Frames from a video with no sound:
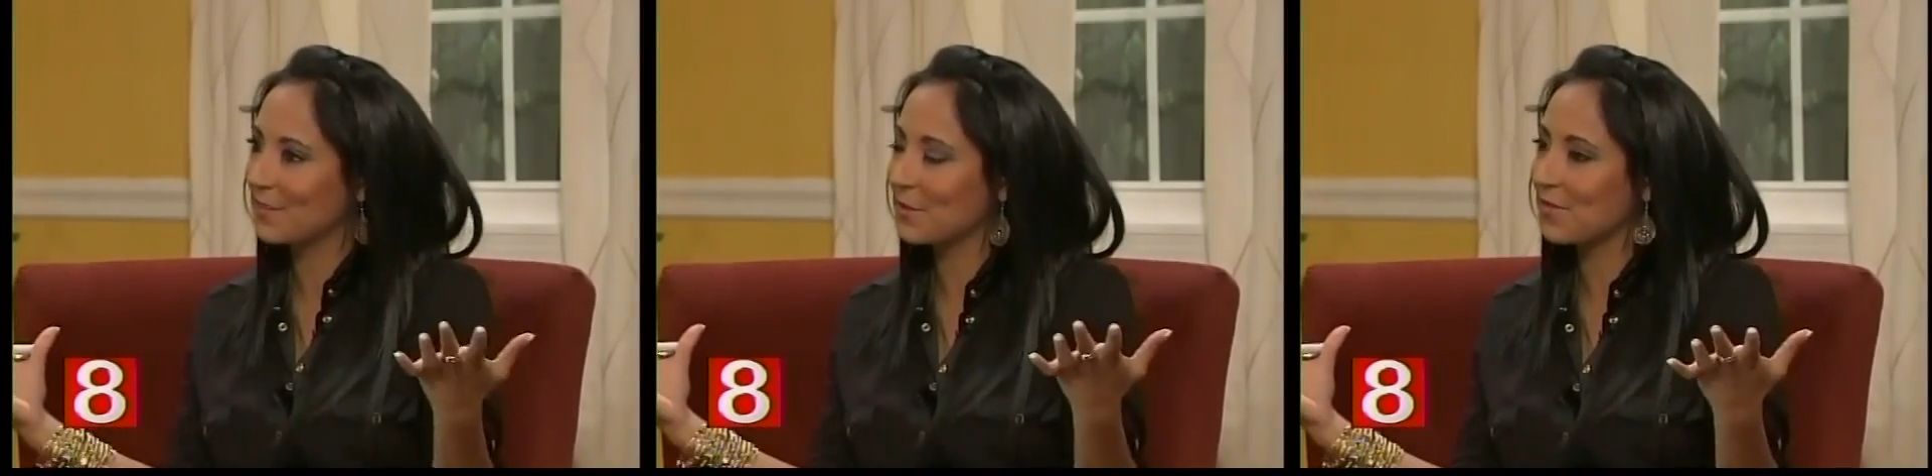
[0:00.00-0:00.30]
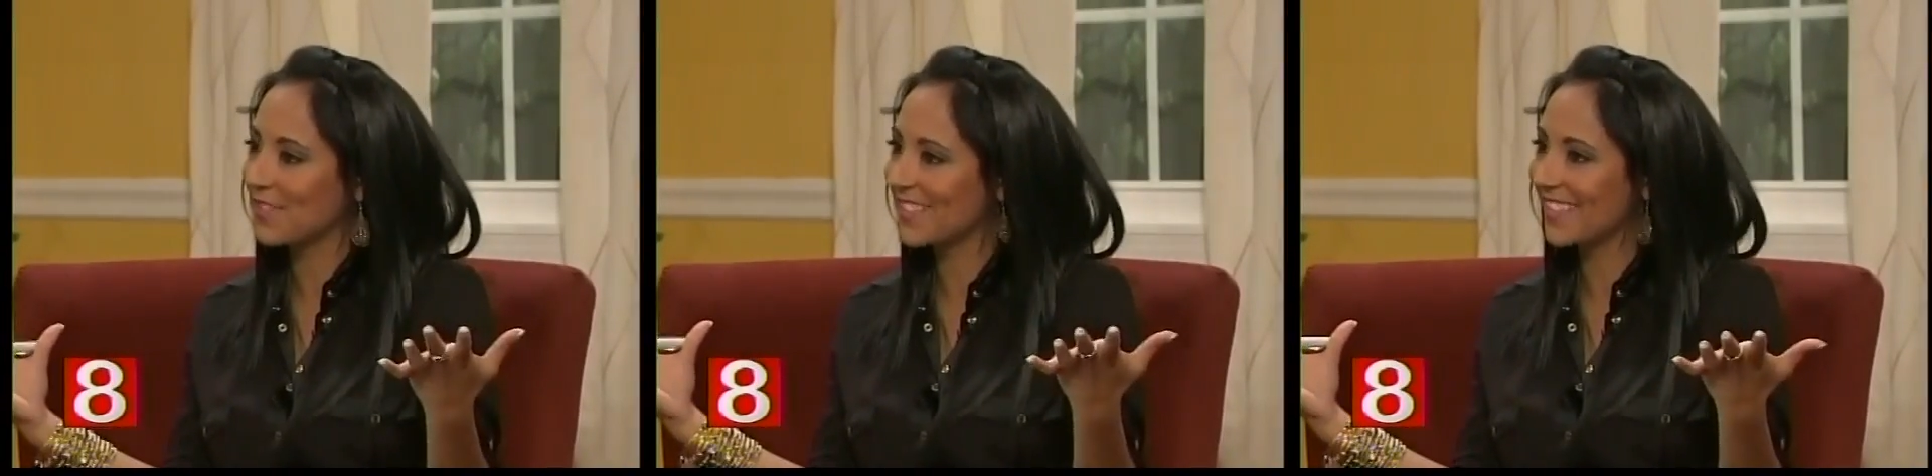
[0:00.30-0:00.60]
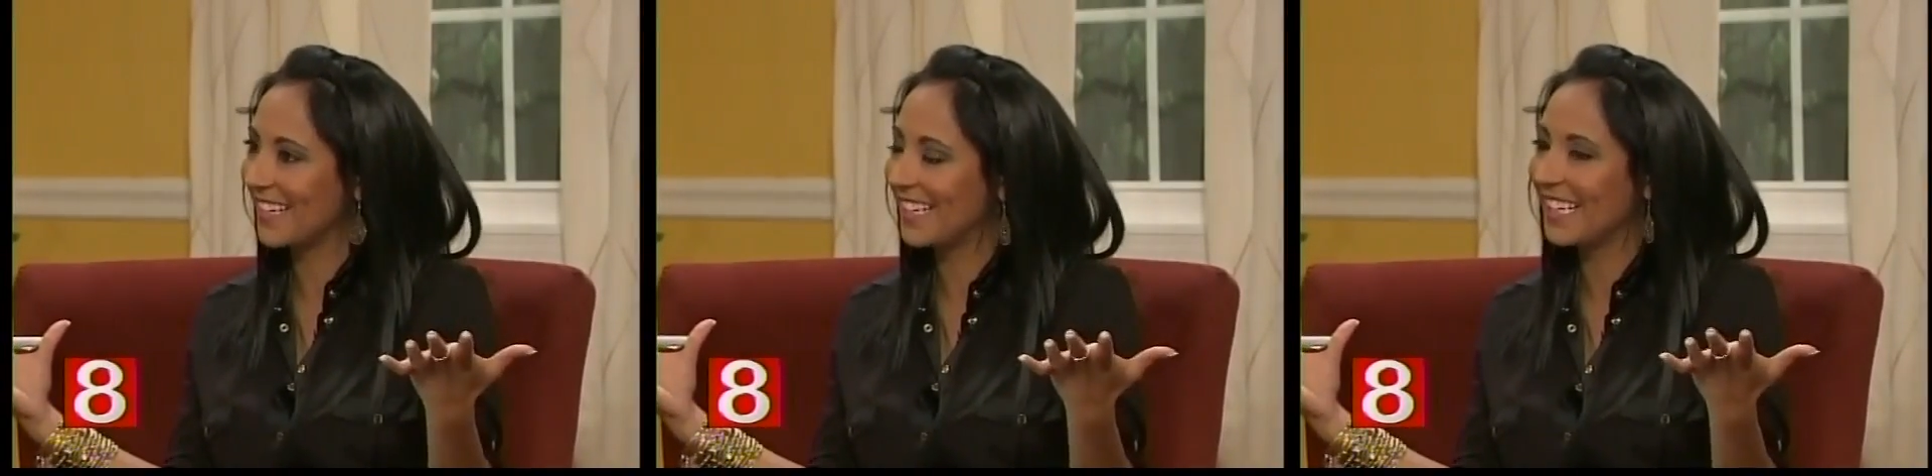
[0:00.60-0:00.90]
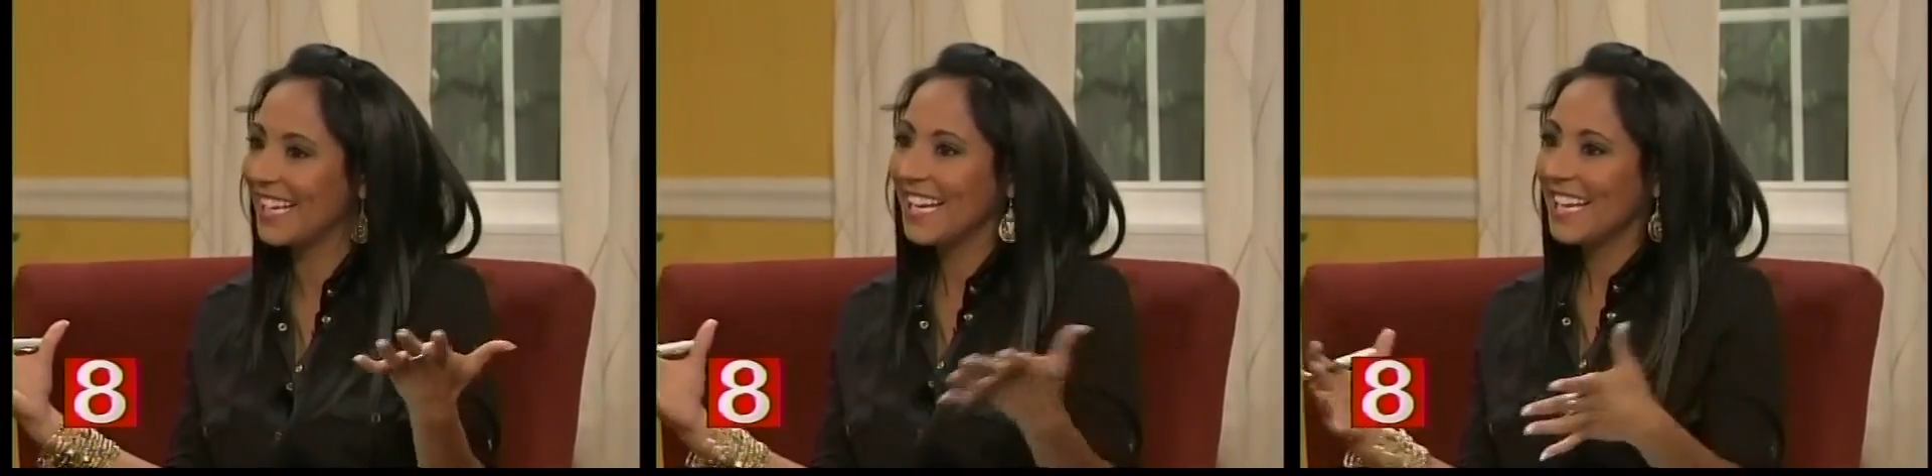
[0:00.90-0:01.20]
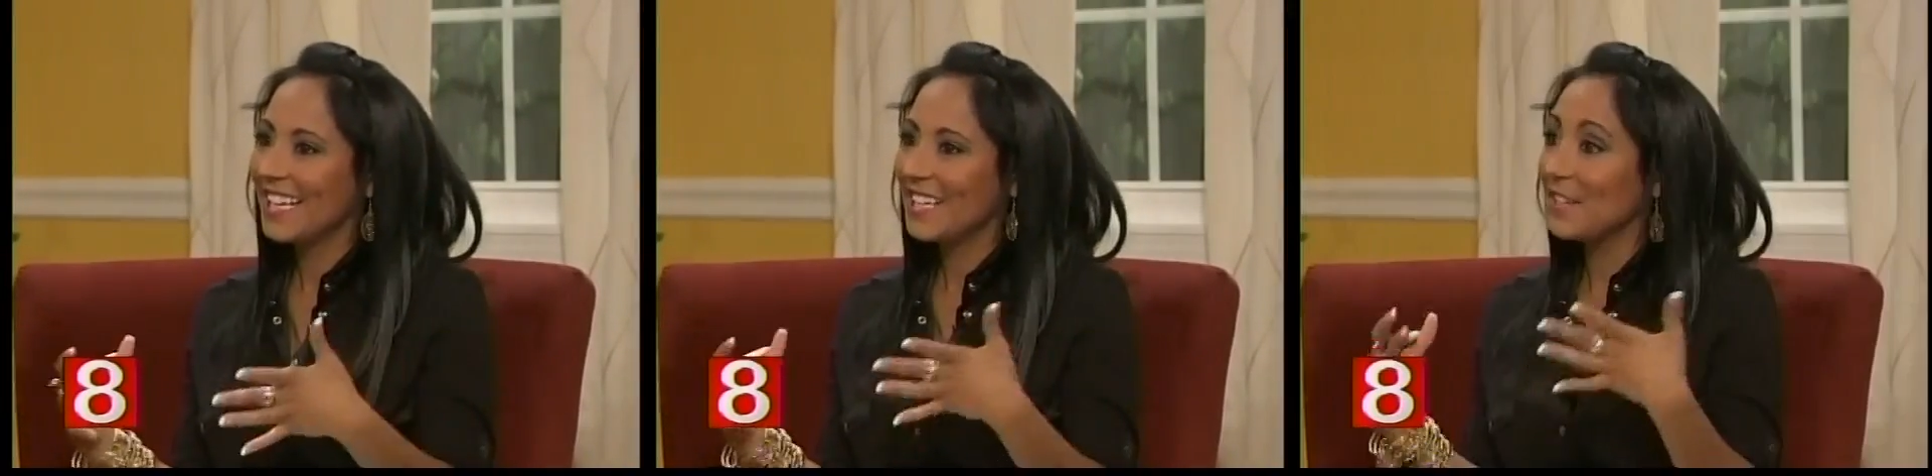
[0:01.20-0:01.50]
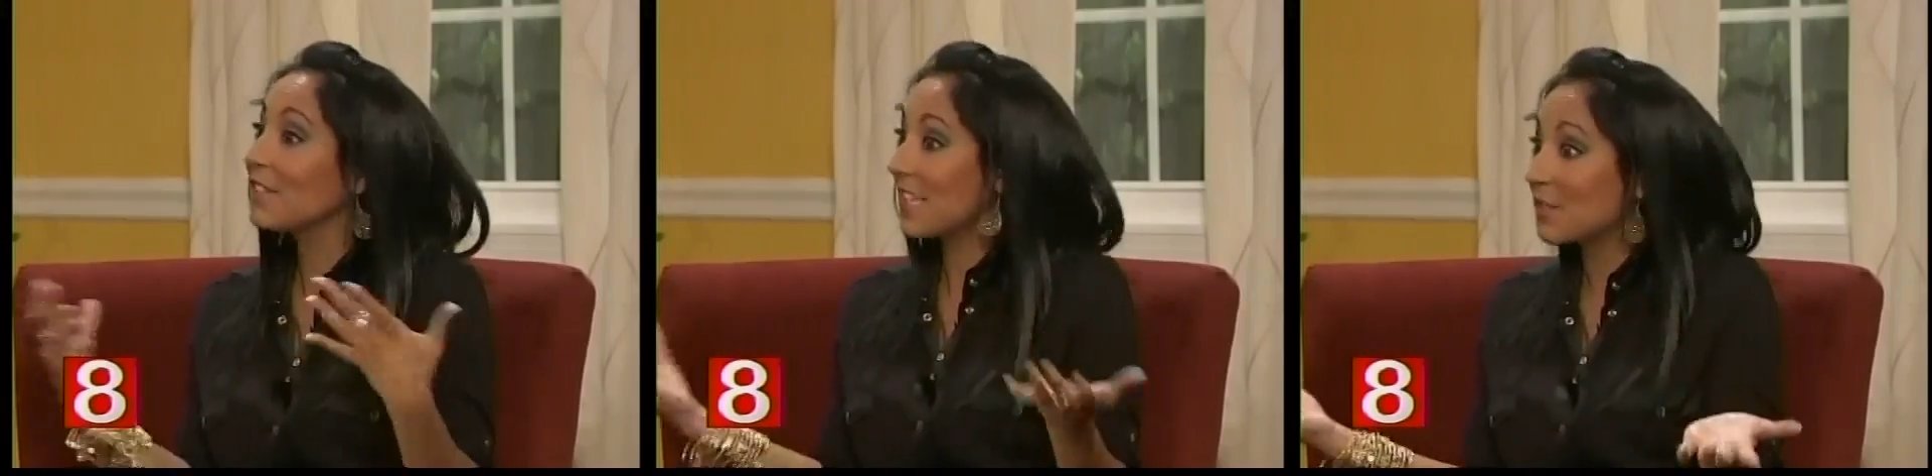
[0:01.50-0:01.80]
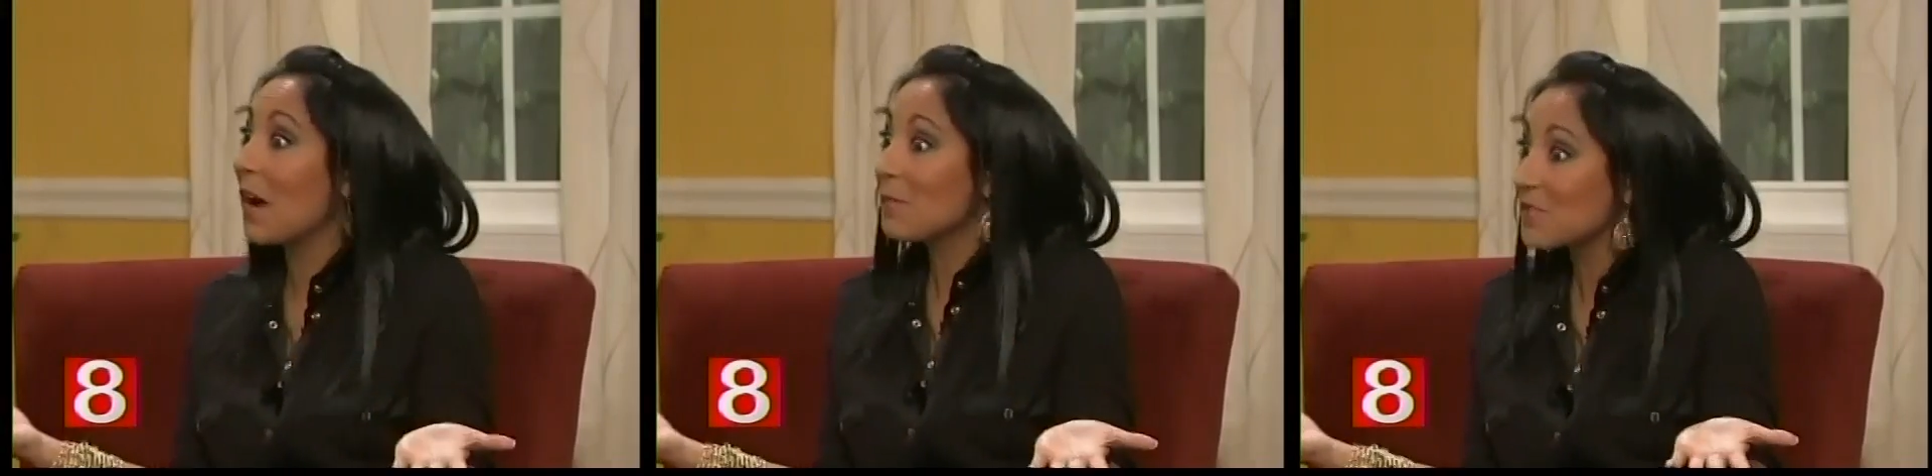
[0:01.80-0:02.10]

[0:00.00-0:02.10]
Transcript: service, you have lots of